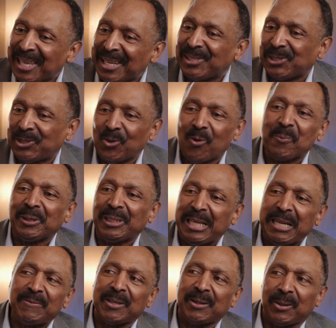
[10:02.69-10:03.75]
they still
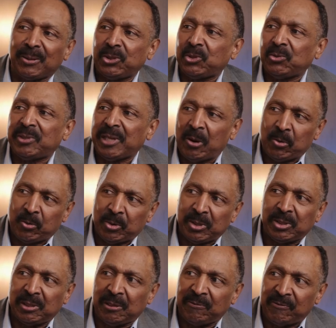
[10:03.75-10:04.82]
believed in those
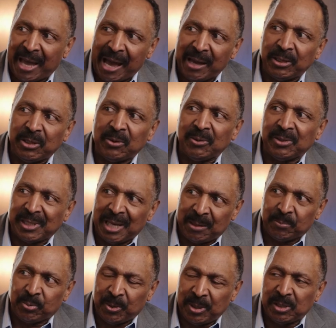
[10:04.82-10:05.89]
Judeo-Christian values
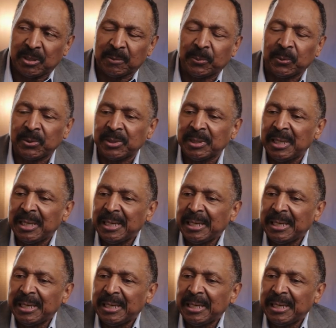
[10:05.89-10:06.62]
and principles.